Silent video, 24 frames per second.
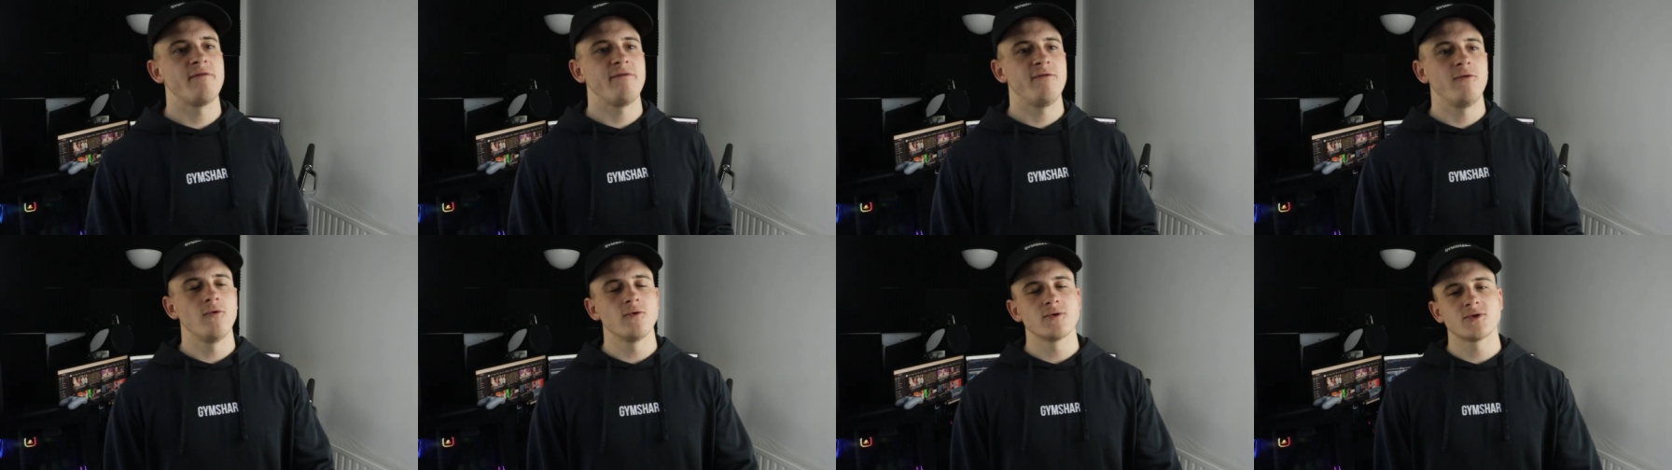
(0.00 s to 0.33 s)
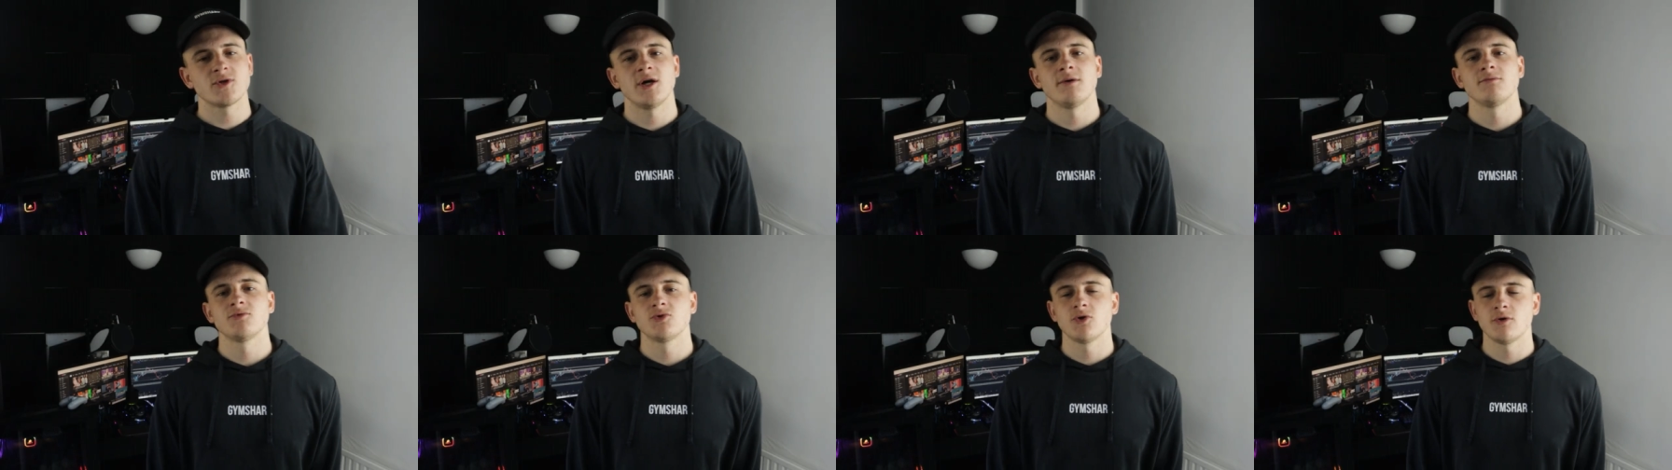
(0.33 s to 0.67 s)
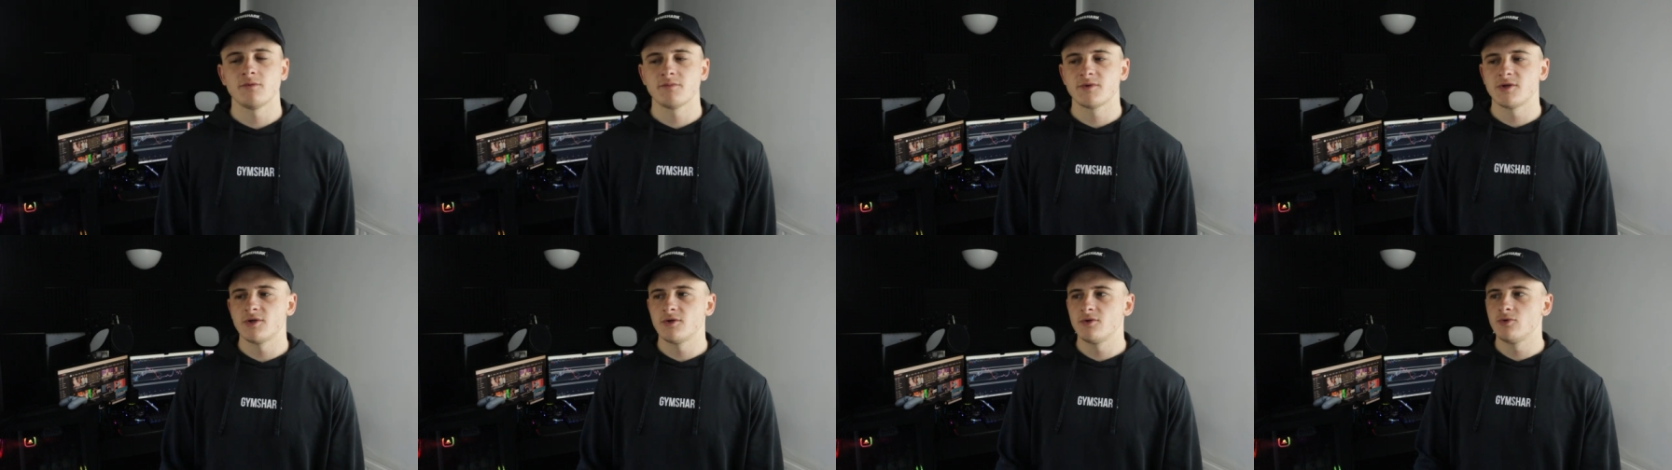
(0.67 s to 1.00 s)
full-time
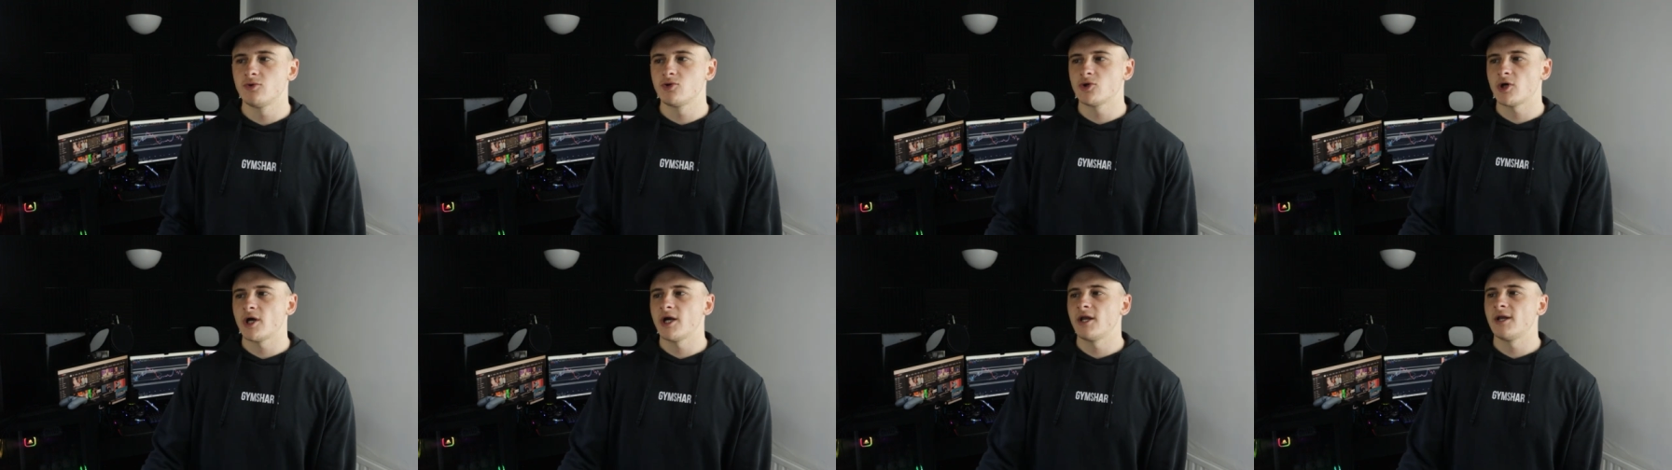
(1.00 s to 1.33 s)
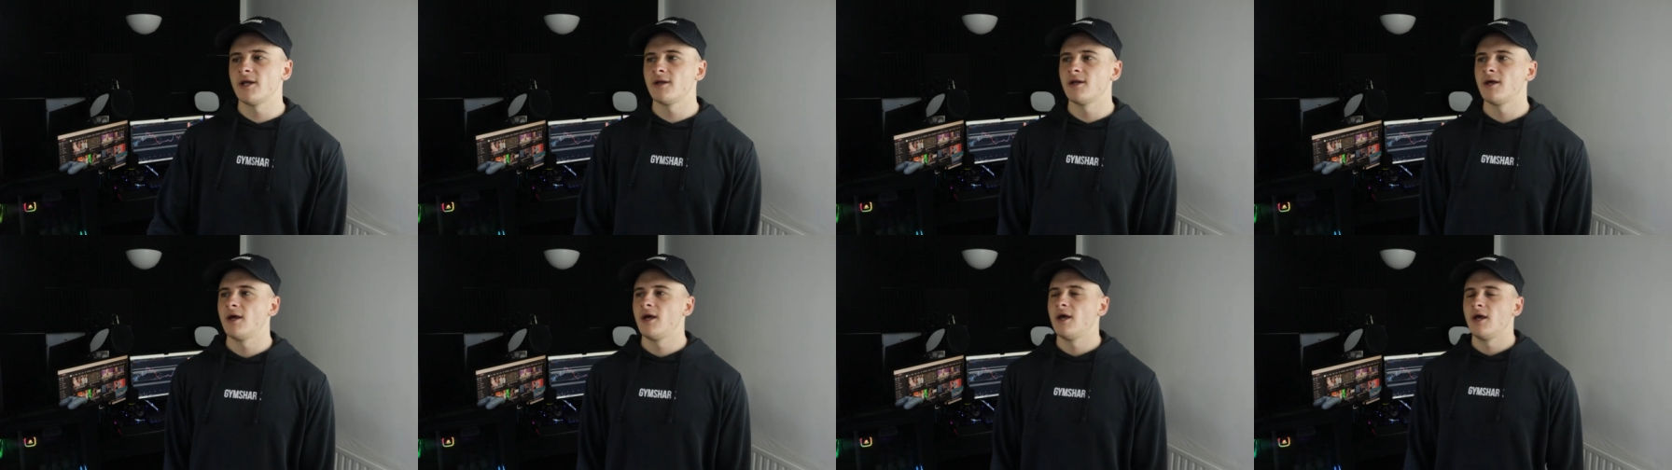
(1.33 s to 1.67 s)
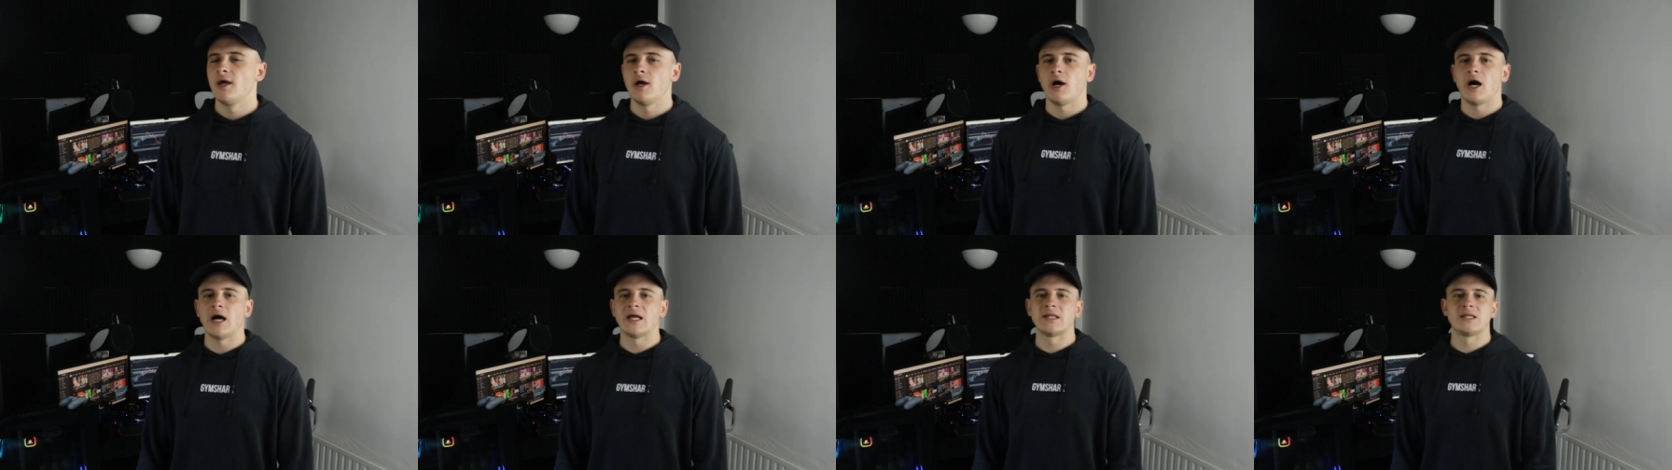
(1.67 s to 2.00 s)
job to do trading.
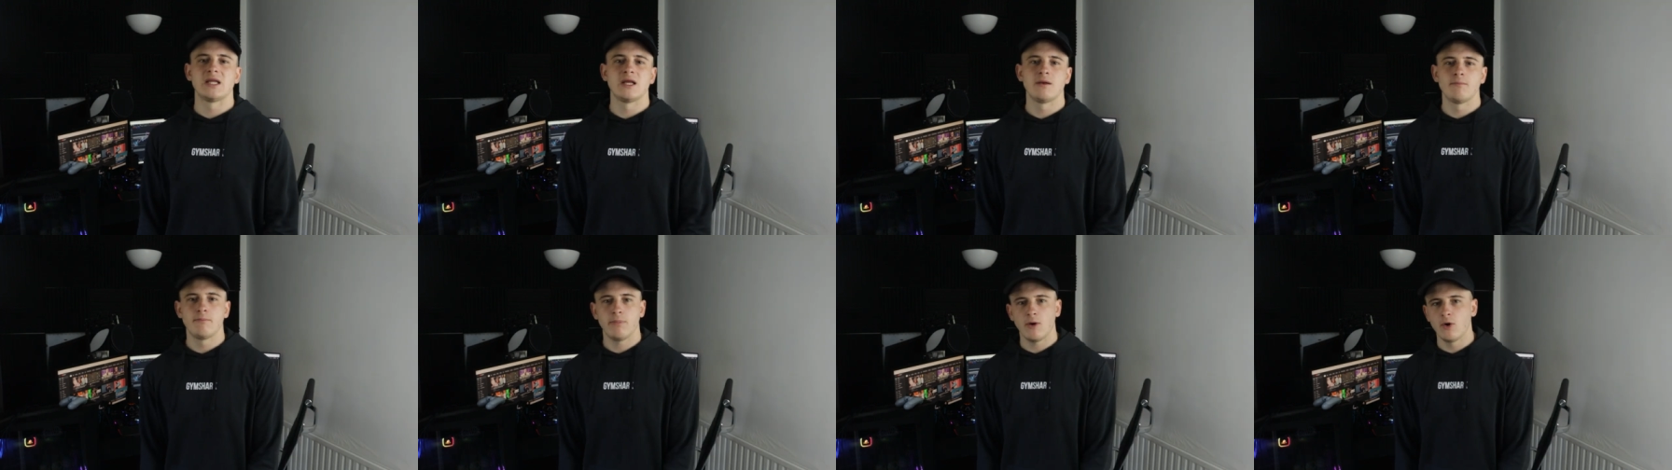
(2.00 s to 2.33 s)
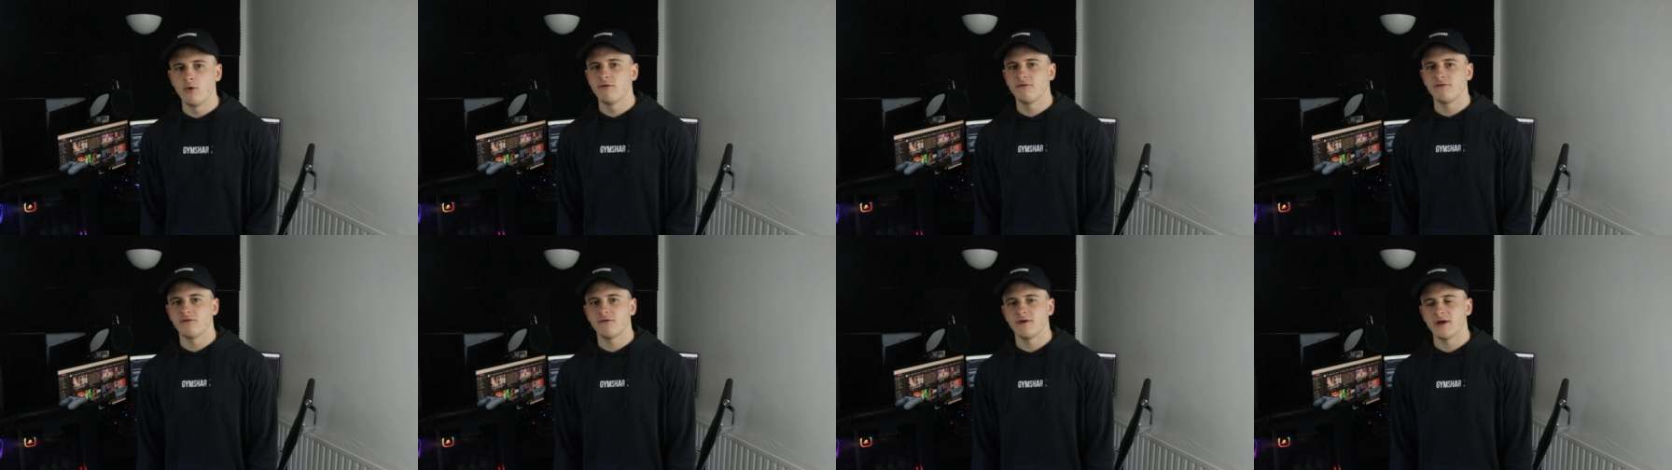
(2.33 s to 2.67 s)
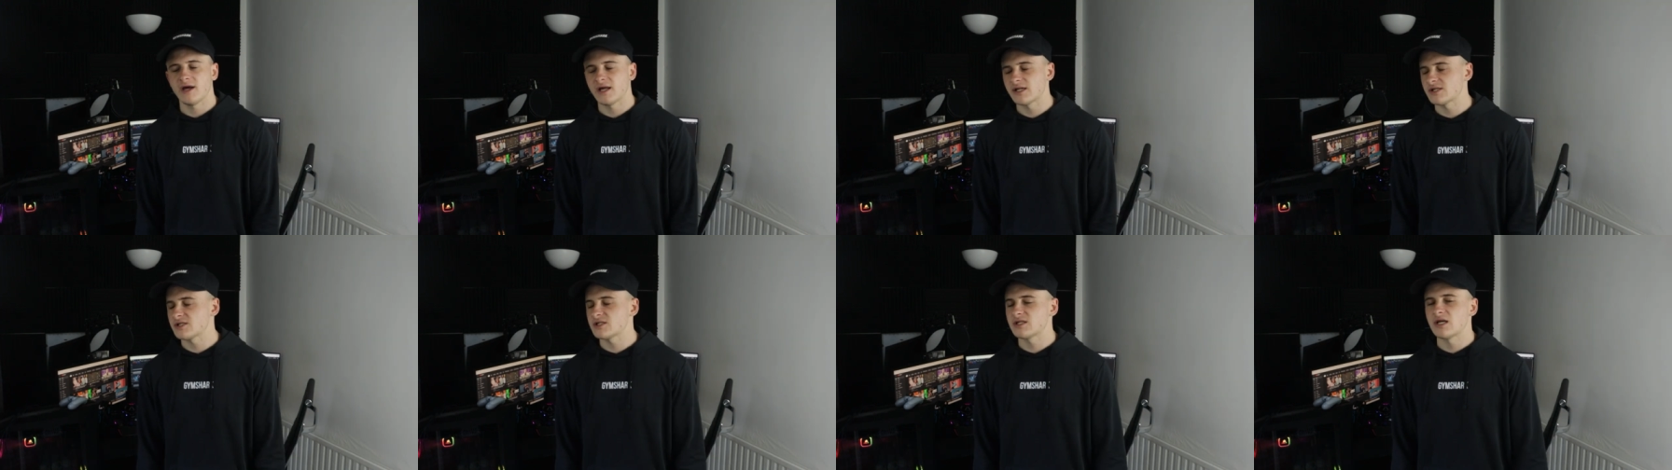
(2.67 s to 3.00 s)
I did both
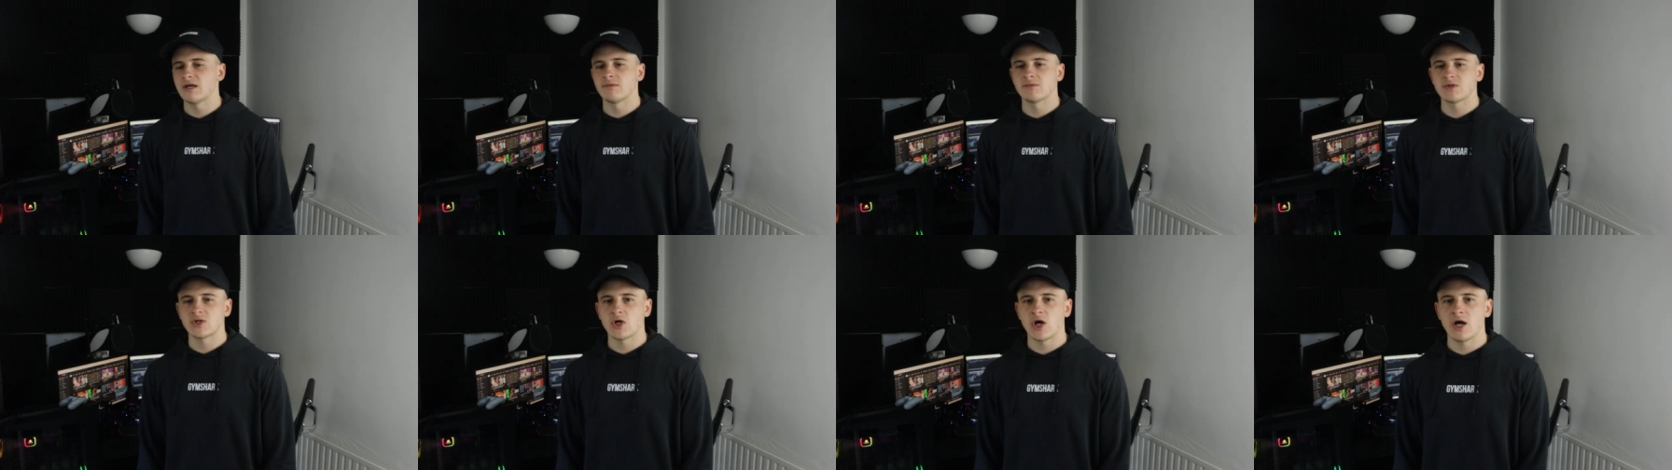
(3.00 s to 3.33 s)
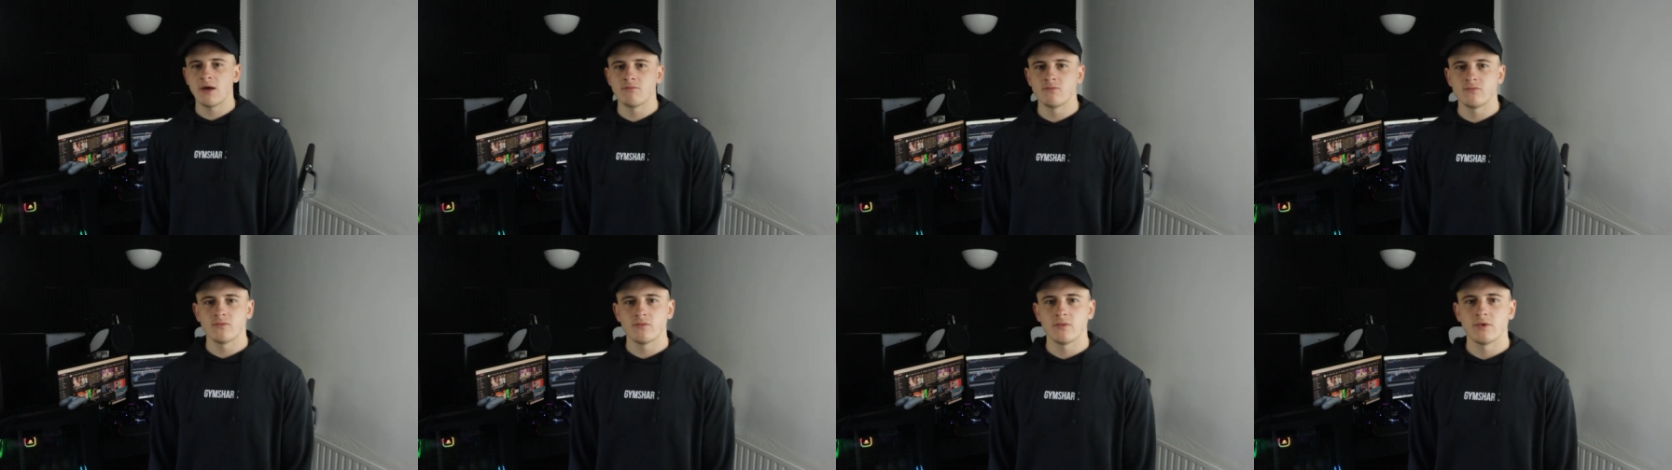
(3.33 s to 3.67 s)
at the same time.